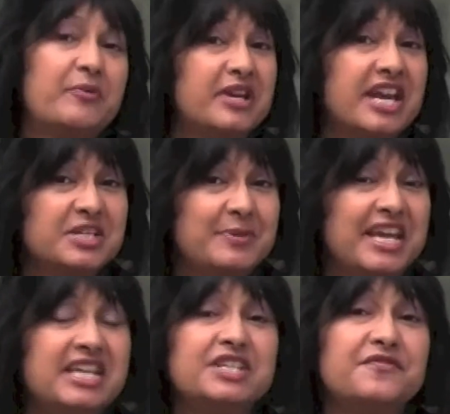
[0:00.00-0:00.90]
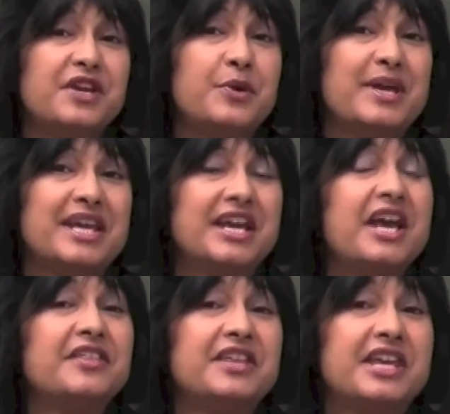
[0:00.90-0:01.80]
we're going to be interviewing
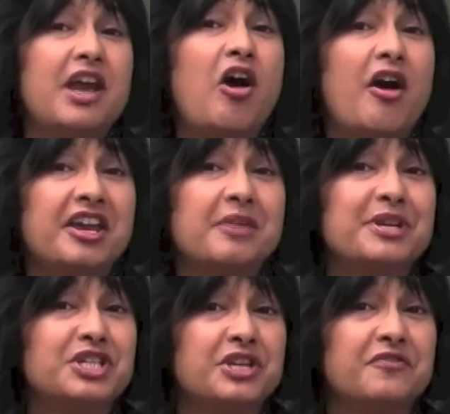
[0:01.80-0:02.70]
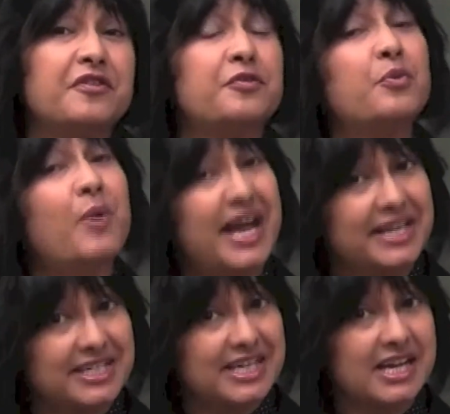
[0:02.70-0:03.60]
the High Commissioner for
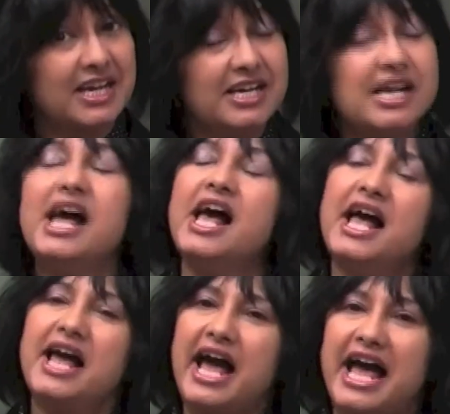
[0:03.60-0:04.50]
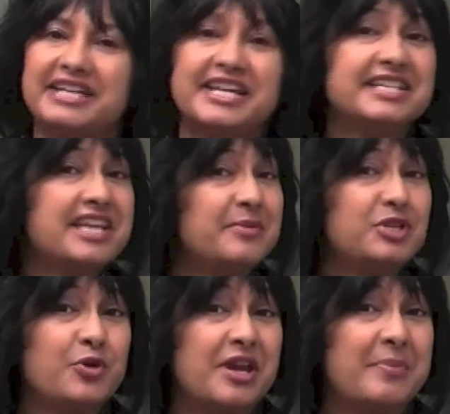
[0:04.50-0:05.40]
Rwanda, and he's going to be
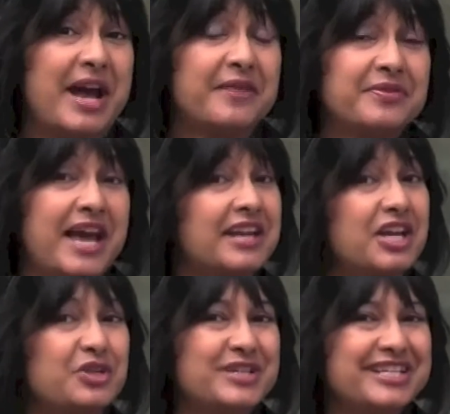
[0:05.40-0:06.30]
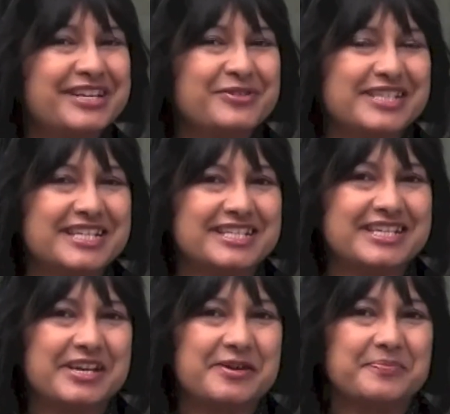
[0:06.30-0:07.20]
talking about that country's legal
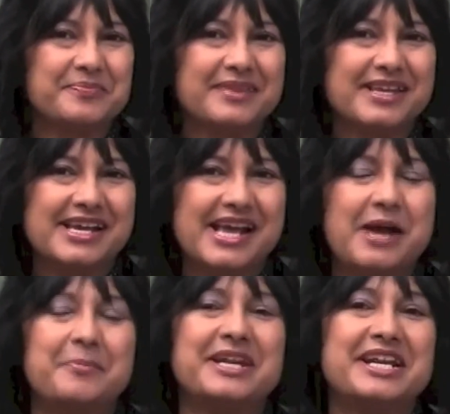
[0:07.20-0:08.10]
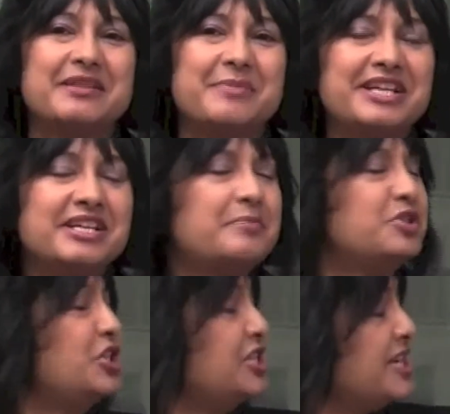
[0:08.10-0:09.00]
system. But in the meantime,
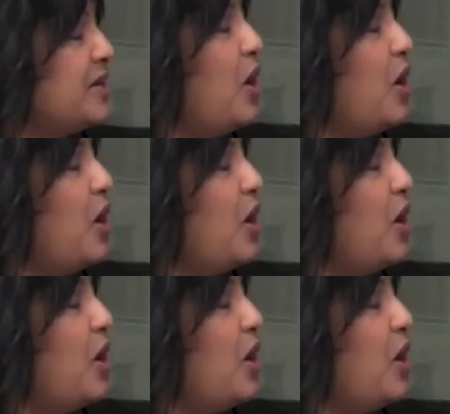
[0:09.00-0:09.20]
Judy,